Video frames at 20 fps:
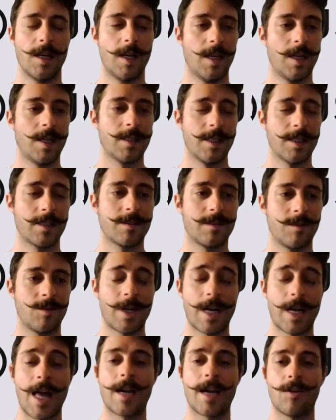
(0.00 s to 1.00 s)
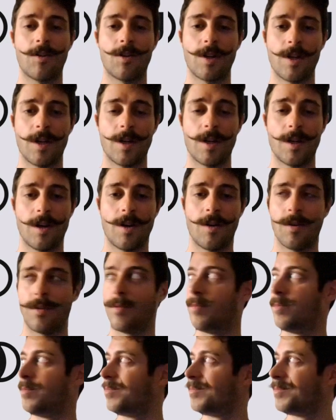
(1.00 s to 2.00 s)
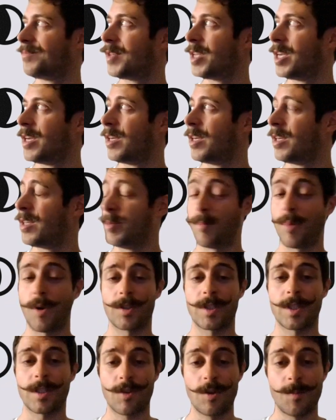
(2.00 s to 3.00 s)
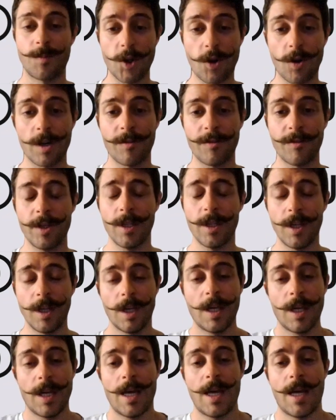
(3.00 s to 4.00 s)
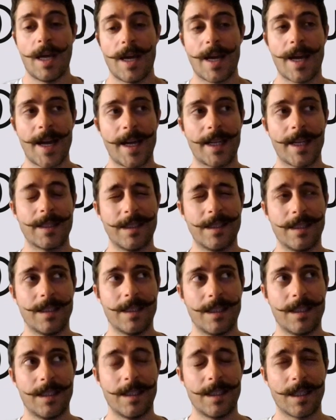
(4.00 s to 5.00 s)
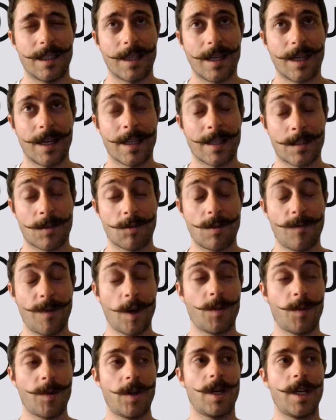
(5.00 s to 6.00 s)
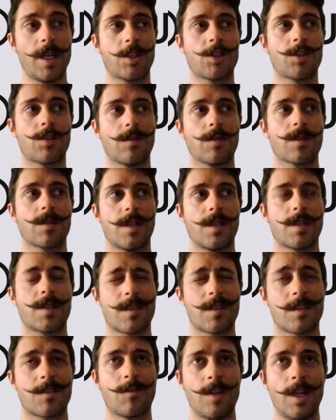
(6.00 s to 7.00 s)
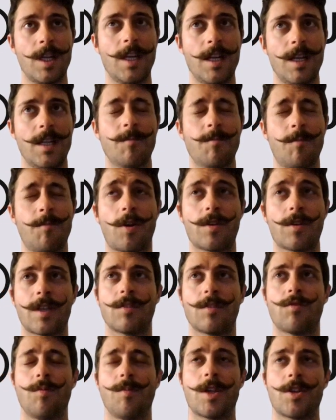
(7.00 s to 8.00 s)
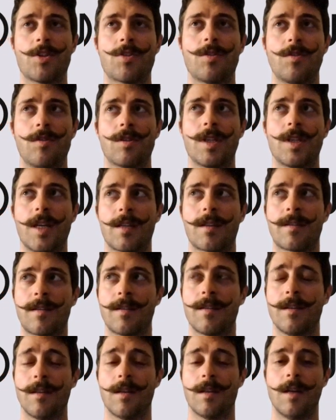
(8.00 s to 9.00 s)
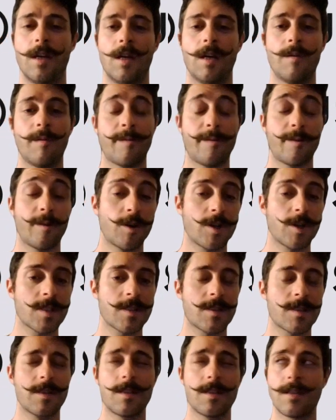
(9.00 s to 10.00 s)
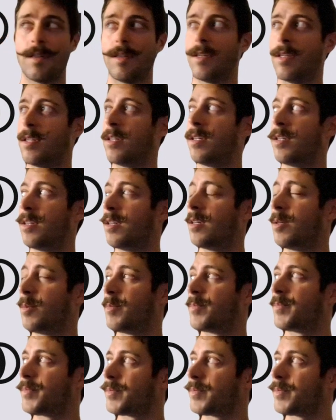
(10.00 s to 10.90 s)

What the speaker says: that rely on important cryptography. And so developer relations, it's really important to make sure that first, it